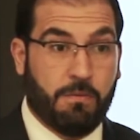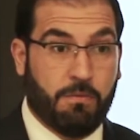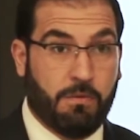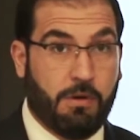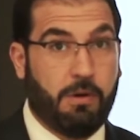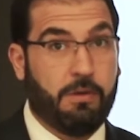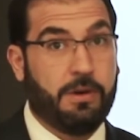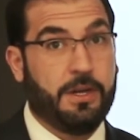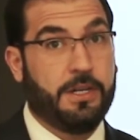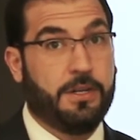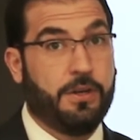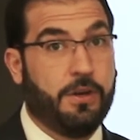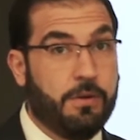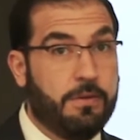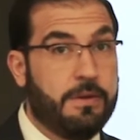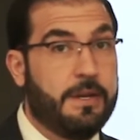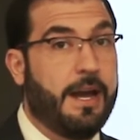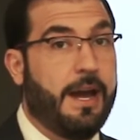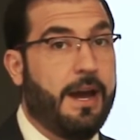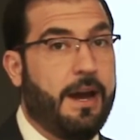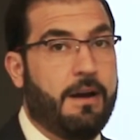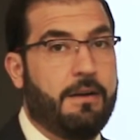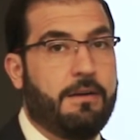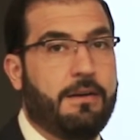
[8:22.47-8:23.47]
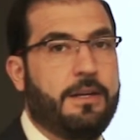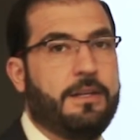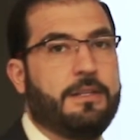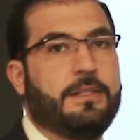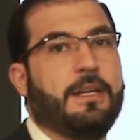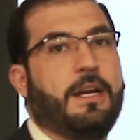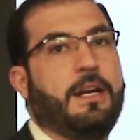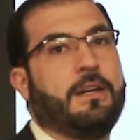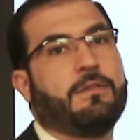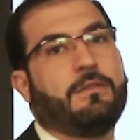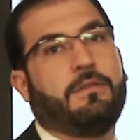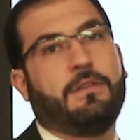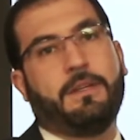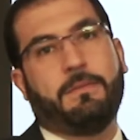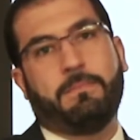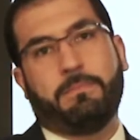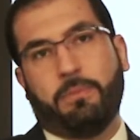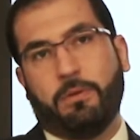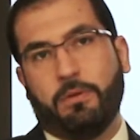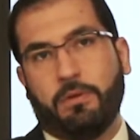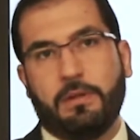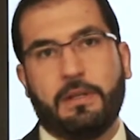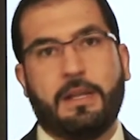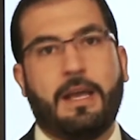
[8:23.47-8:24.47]
What we do now is actually
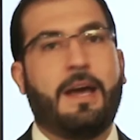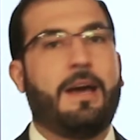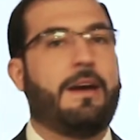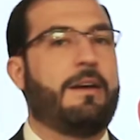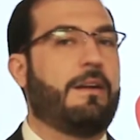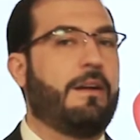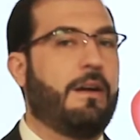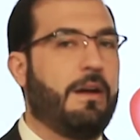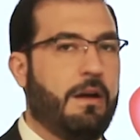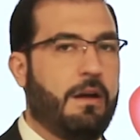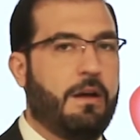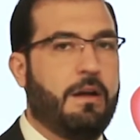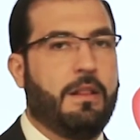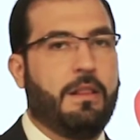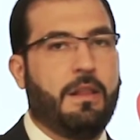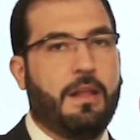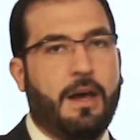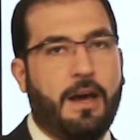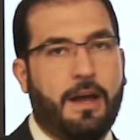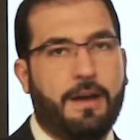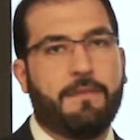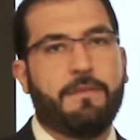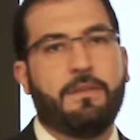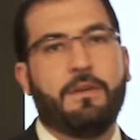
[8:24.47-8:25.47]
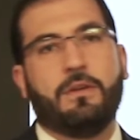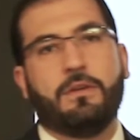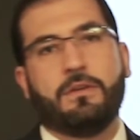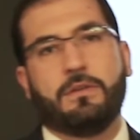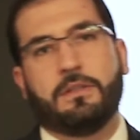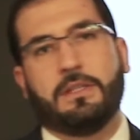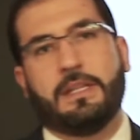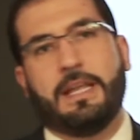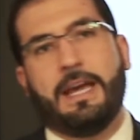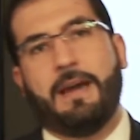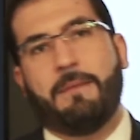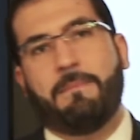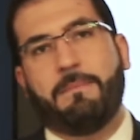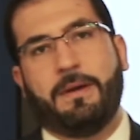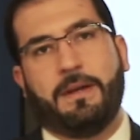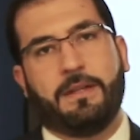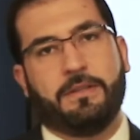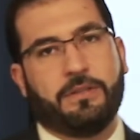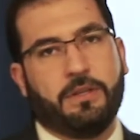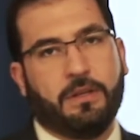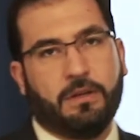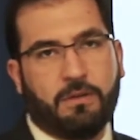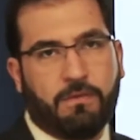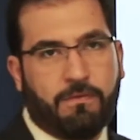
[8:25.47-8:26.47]
pull out a lot of those lap
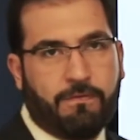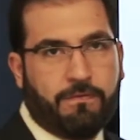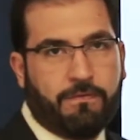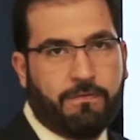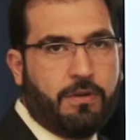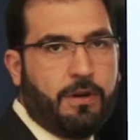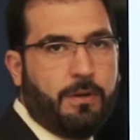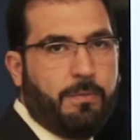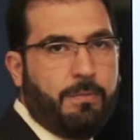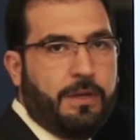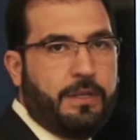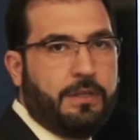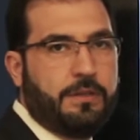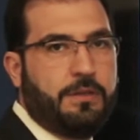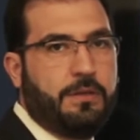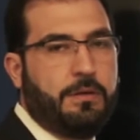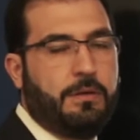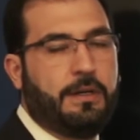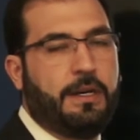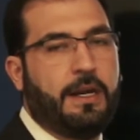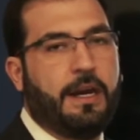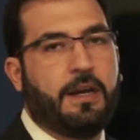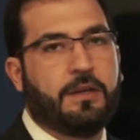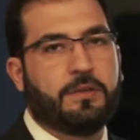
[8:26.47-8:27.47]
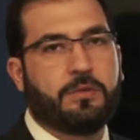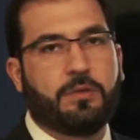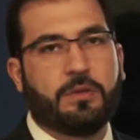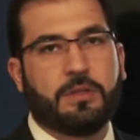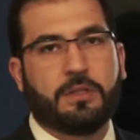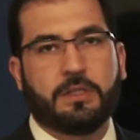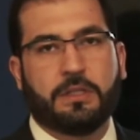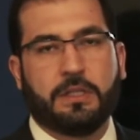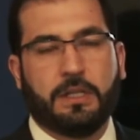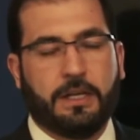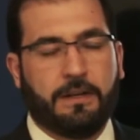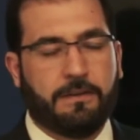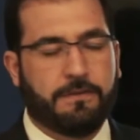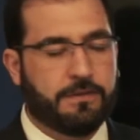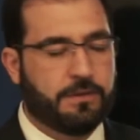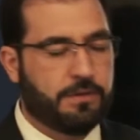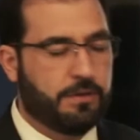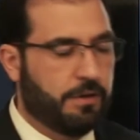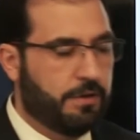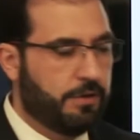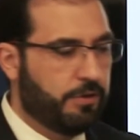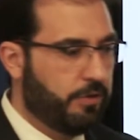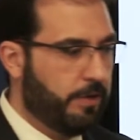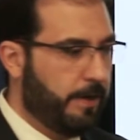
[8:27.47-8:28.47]
bands and convert them into gastric sleeve
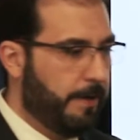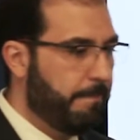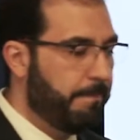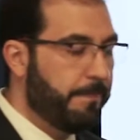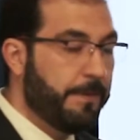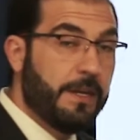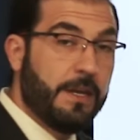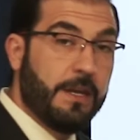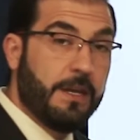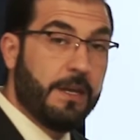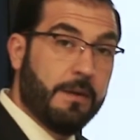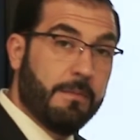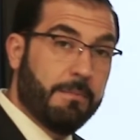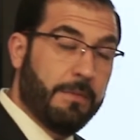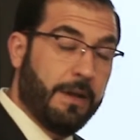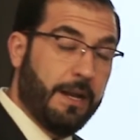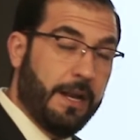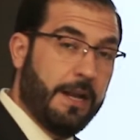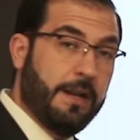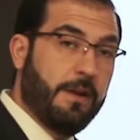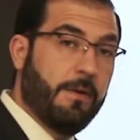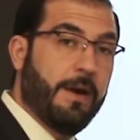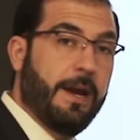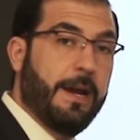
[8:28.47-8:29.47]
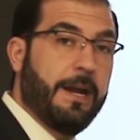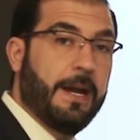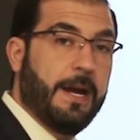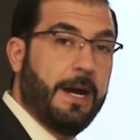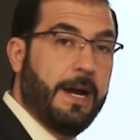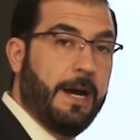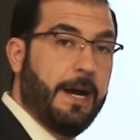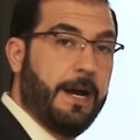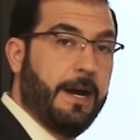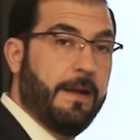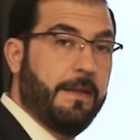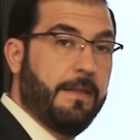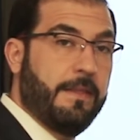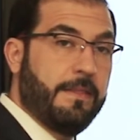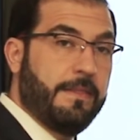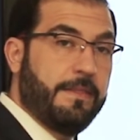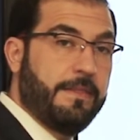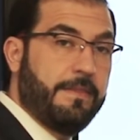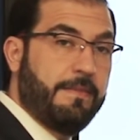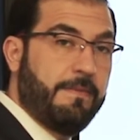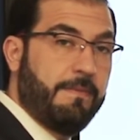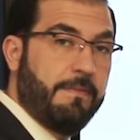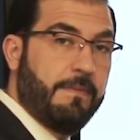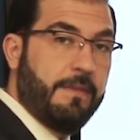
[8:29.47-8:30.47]
surgery. But anyway,
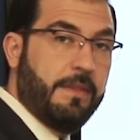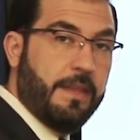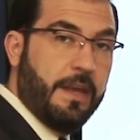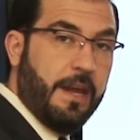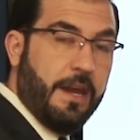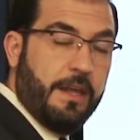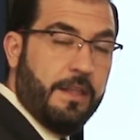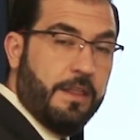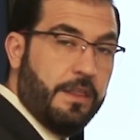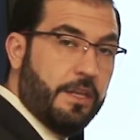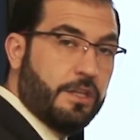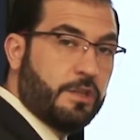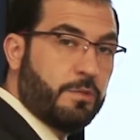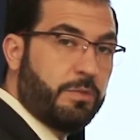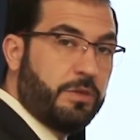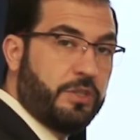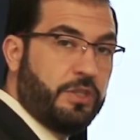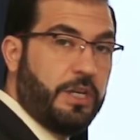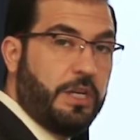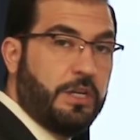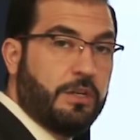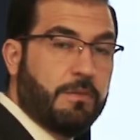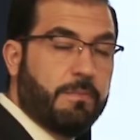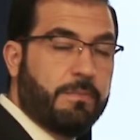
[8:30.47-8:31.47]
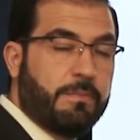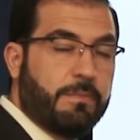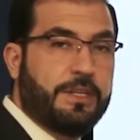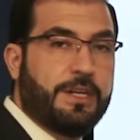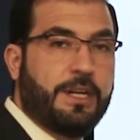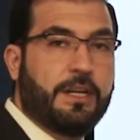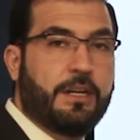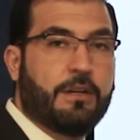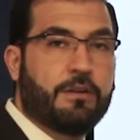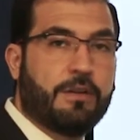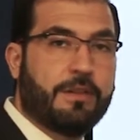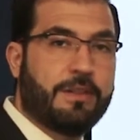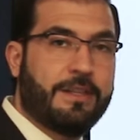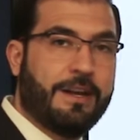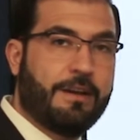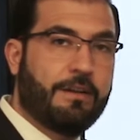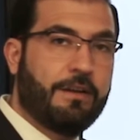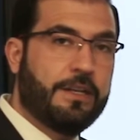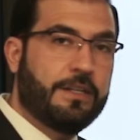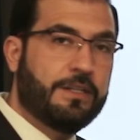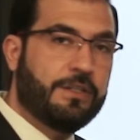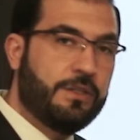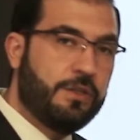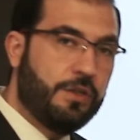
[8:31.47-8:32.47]
in this procedure in particular,
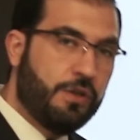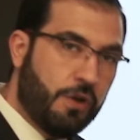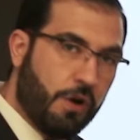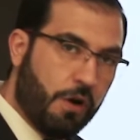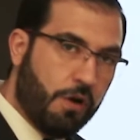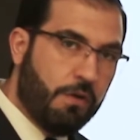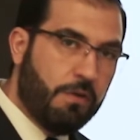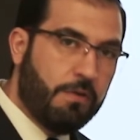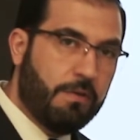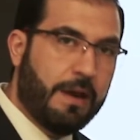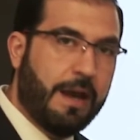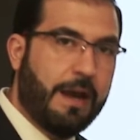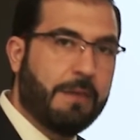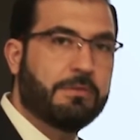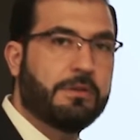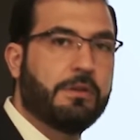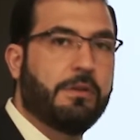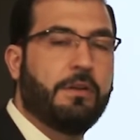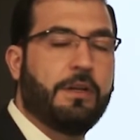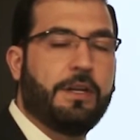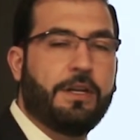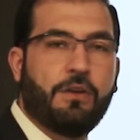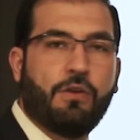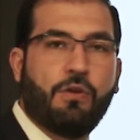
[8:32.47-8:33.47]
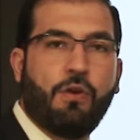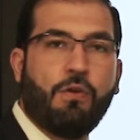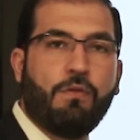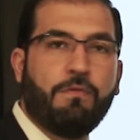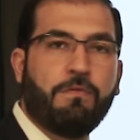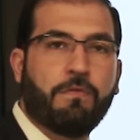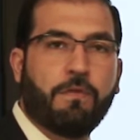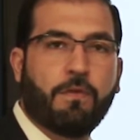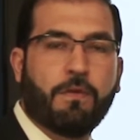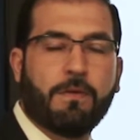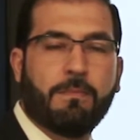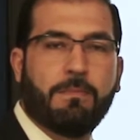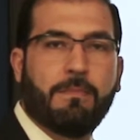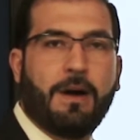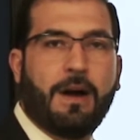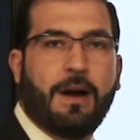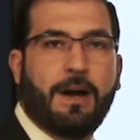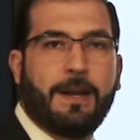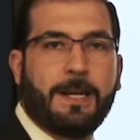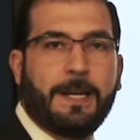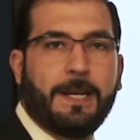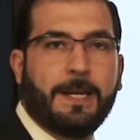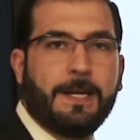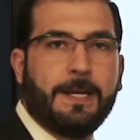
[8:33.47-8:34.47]
there is absolutely no foreign
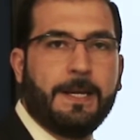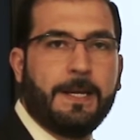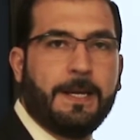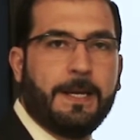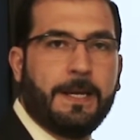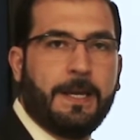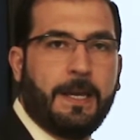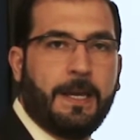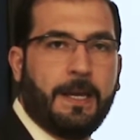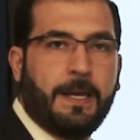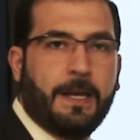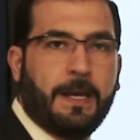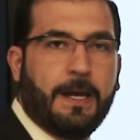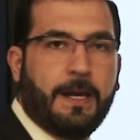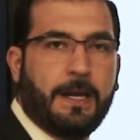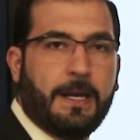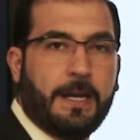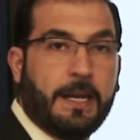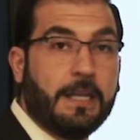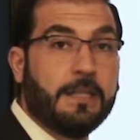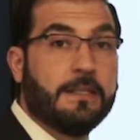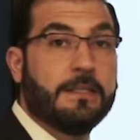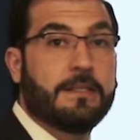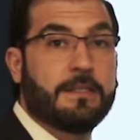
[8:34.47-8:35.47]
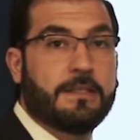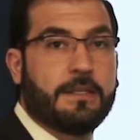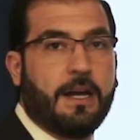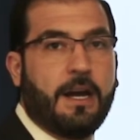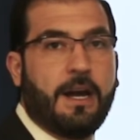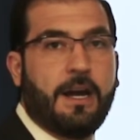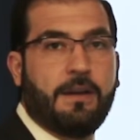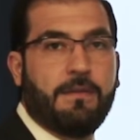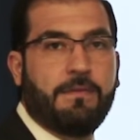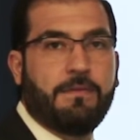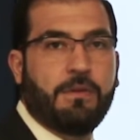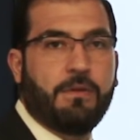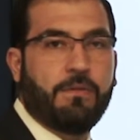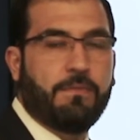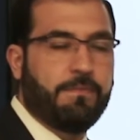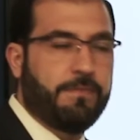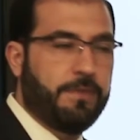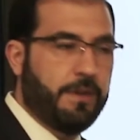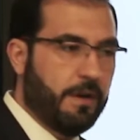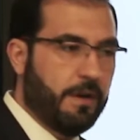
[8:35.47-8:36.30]
body inside of you.